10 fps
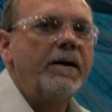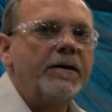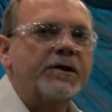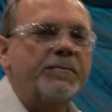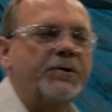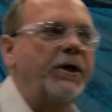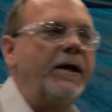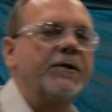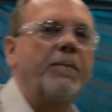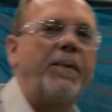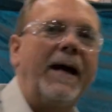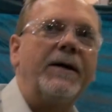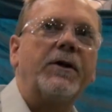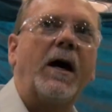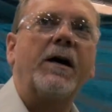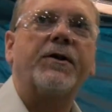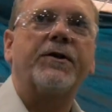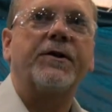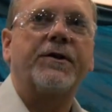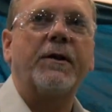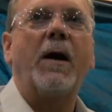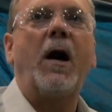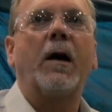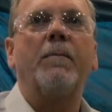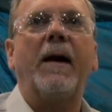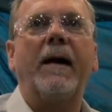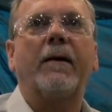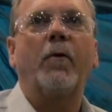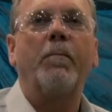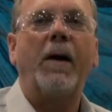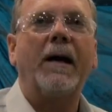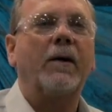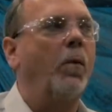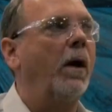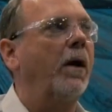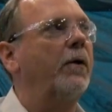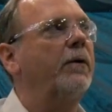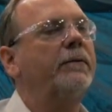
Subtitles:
This machine is a pan-gyrus. It's a semi-automatic robotic welder.